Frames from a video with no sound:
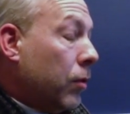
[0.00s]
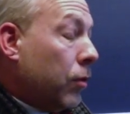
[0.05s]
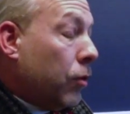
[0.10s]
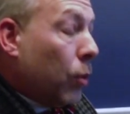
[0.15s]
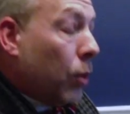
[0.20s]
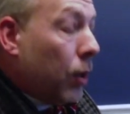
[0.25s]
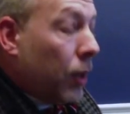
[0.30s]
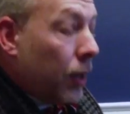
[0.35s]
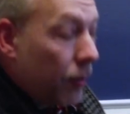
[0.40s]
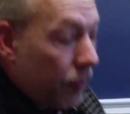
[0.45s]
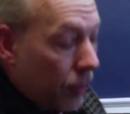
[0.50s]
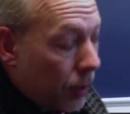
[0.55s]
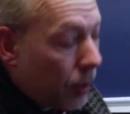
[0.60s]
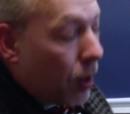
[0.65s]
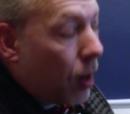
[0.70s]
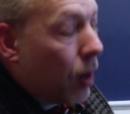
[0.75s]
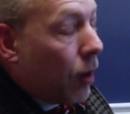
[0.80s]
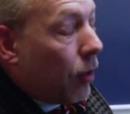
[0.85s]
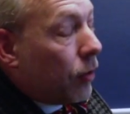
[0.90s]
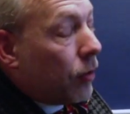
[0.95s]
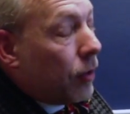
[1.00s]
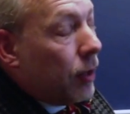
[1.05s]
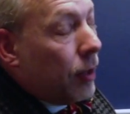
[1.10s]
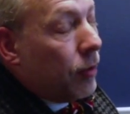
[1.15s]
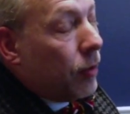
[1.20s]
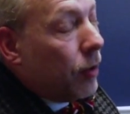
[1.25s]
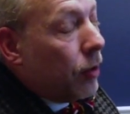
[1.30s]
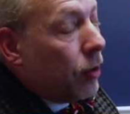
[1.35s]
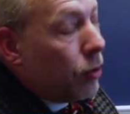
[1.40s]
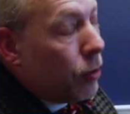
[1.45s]
Your leaving Congress
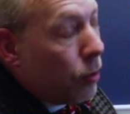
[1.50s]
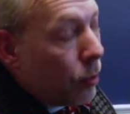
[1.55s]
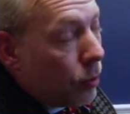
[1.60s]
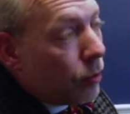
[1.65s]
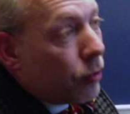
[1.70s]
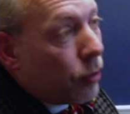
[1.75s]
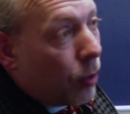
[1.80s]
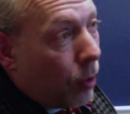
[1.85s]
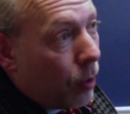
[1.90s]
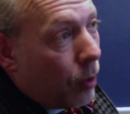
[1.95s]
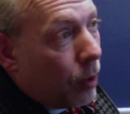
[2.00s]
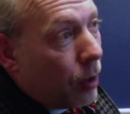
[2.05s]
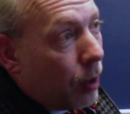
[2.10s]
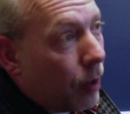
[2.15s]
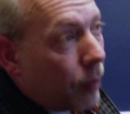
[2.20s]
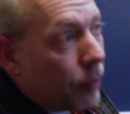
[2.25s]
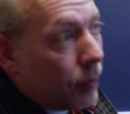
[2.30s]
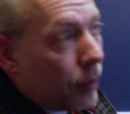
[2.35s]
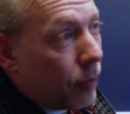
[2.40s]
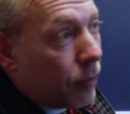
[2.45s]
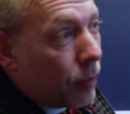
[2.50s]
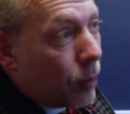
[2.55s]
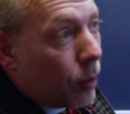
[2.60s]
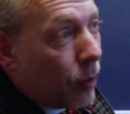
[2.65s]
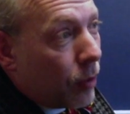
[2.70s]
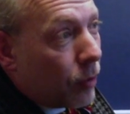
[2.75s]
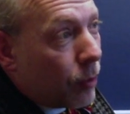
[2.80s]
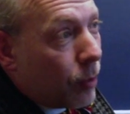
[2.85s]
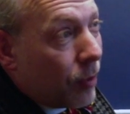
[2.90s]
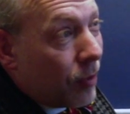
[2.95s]
leaves a huge hole, of
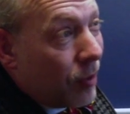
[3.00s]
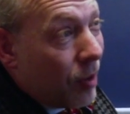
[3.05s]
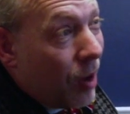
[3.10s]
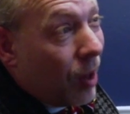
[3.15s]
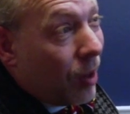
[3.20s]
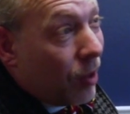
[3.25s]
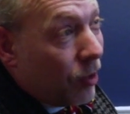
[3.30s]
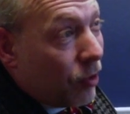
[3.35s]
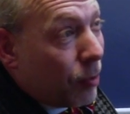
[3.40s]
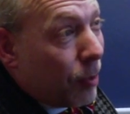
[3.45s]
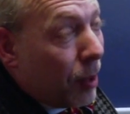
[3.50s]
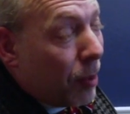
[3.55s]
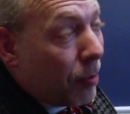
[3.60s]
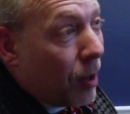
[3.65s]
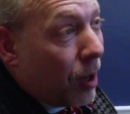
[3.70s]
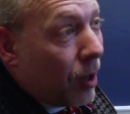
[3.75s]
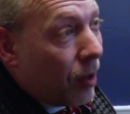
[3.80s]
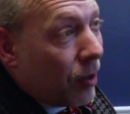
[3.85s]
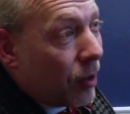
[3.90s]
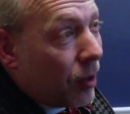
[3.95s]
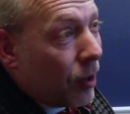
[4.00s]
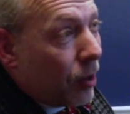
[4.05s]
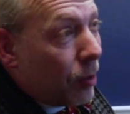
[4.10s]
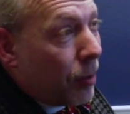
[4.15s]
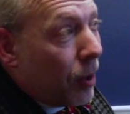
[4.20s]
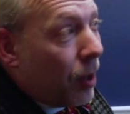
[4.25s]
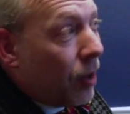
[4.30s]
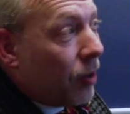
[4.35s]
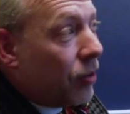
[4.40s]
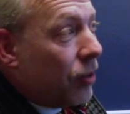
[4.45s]
course, with knowledge about monetary
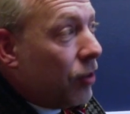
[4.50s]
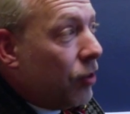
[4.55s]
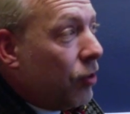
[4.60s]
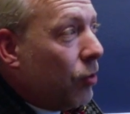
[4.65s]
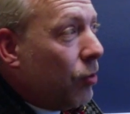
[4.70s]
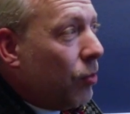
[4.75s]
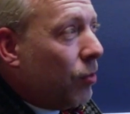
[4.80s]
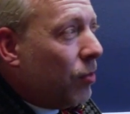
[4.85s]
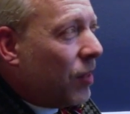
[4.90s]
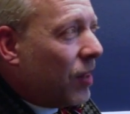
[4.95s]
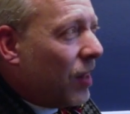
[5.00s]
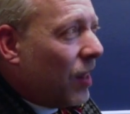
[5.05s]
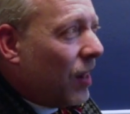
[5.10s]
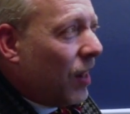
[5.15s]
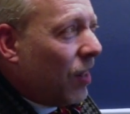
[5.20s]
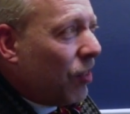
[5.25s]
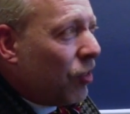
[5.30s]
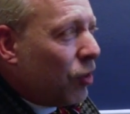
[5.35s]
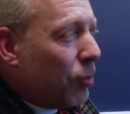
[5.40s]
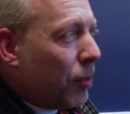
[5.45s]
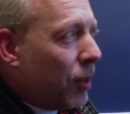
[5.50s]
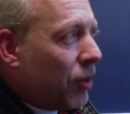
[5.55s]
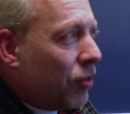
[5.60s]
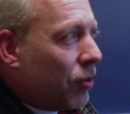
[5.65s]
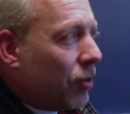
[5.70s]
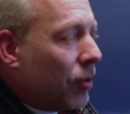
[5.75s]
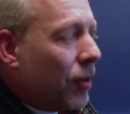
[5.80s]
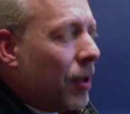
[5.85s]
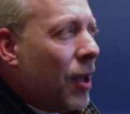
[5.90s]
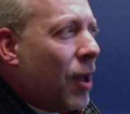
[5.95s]
policy. Can I ask you about
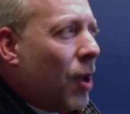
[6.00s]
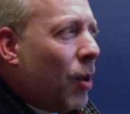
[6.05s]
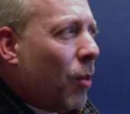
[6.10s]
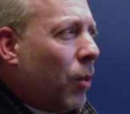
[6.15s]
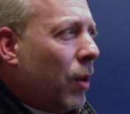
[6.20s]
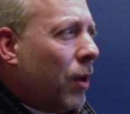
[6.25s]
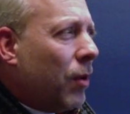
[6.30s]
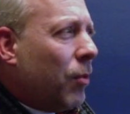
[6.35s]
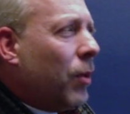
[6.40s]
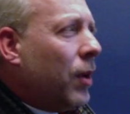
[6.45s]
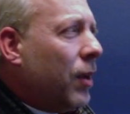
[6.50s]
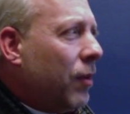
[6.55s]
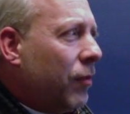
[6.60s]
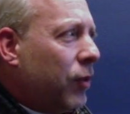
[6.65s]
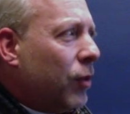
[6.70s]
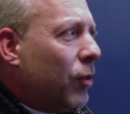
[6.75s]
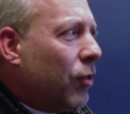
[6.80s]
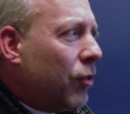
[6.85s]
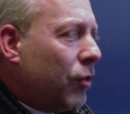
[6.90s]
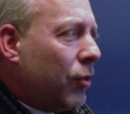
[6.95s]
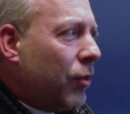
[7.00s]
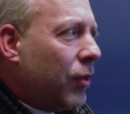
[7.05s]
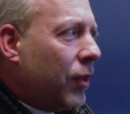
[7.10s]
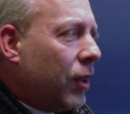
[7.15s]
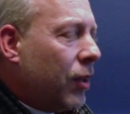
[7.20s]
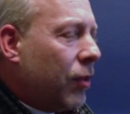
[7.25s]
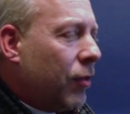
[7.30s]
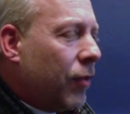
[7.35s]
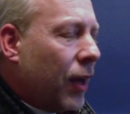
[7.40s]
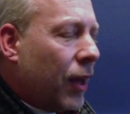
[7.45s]
what influence do you
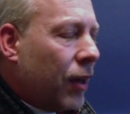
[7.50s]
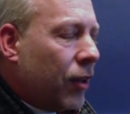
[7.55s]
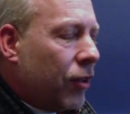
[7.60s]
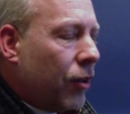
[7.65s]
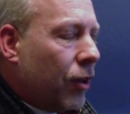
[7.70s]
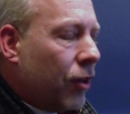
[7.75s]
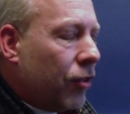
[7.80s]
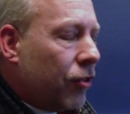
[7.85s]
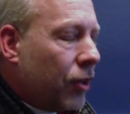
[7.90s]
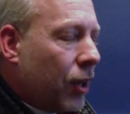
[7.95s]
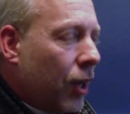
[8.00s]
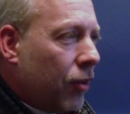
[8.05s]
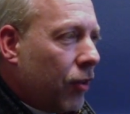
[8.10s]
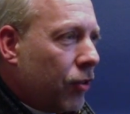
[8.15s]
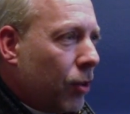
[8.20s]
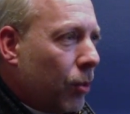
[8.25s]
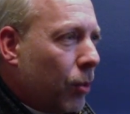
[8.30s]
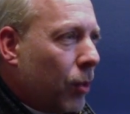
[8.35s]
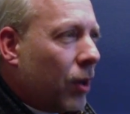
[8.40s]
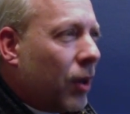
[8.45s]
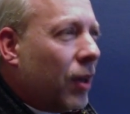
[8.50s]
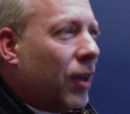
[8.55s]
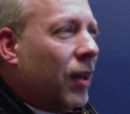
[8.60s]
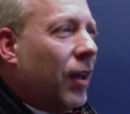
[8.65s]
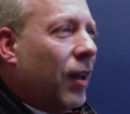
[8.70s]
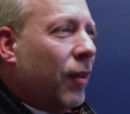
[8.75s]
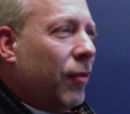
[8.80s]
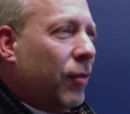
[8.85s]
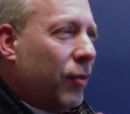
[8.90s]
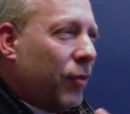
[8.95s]
think you've had in your educational work?
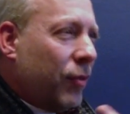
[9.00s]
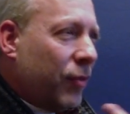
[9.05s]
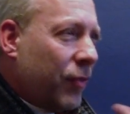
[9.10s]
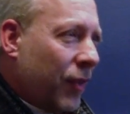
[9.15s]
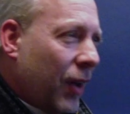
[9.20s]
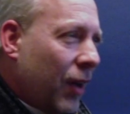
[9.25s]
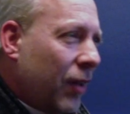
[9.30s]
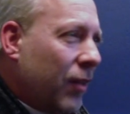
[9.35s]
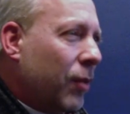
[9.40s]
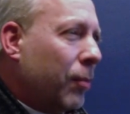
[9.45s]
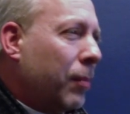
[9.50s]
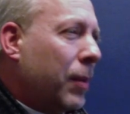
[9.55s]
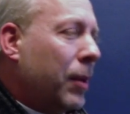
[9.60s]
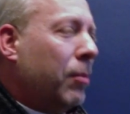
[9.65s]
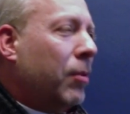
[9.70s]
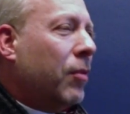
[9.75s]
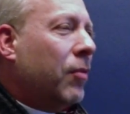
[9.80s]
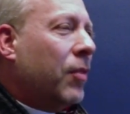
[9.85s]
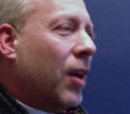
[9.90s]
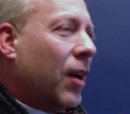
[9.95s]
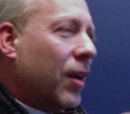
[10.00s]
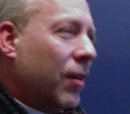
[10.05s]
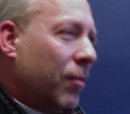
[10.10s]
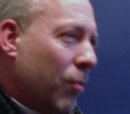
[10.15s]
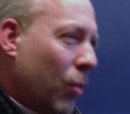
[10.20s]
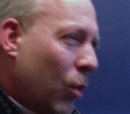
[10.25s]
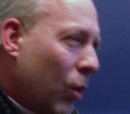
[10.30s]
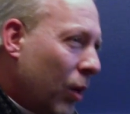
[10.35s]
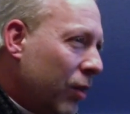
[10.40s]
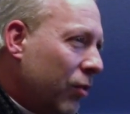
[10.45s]
Have you found that people have gotten
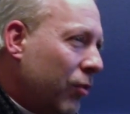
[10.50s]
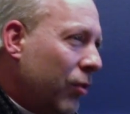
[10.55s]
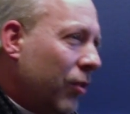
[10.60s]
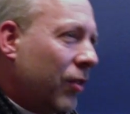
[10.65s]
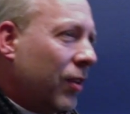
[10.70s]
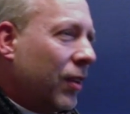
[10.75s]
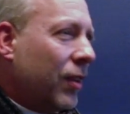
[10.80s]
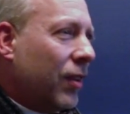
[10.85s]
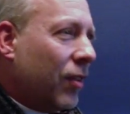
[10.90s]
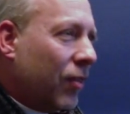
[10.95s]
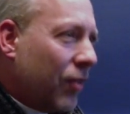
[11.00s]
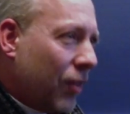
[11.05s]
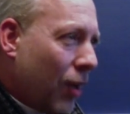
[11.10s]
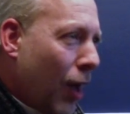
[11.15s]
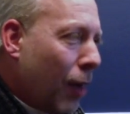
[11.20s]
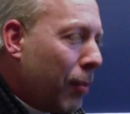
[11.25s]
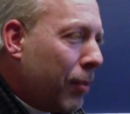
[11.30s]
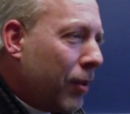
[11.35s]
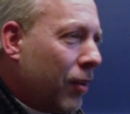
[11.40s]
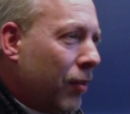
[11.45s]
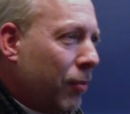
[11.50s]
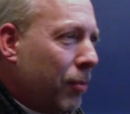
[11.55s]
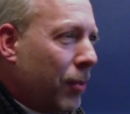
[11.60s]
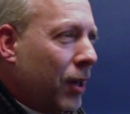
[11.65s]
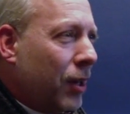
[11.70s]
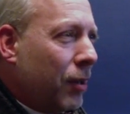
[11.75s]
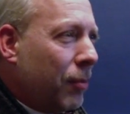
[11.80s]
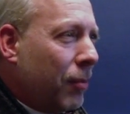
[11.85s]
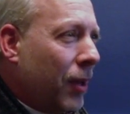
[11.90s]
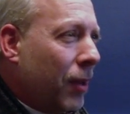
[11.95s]
more interested in this topic of
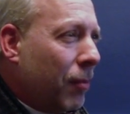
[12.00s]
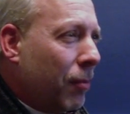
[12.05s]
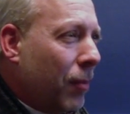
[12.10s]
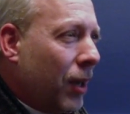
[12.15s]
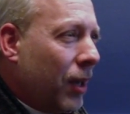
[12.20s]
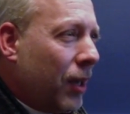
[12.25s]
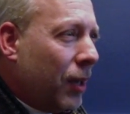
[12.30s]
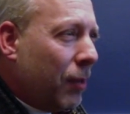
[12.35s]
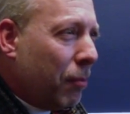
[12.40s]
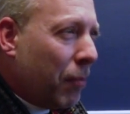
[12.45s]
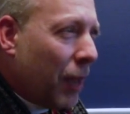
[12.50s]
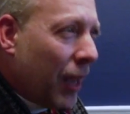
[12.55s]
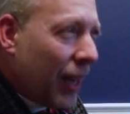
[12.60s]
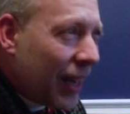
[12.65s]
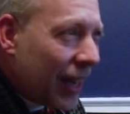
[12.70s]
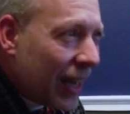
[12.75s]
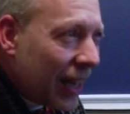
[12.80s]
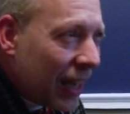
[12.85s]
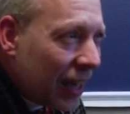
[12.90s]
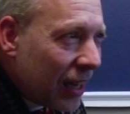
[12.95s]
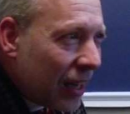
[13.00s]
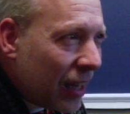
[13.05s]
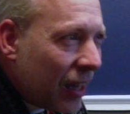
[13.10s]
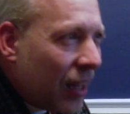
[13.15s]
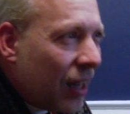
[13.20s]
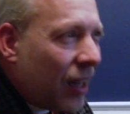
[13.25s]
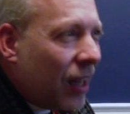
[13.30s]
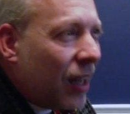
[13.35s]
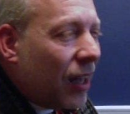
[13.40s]
money and banking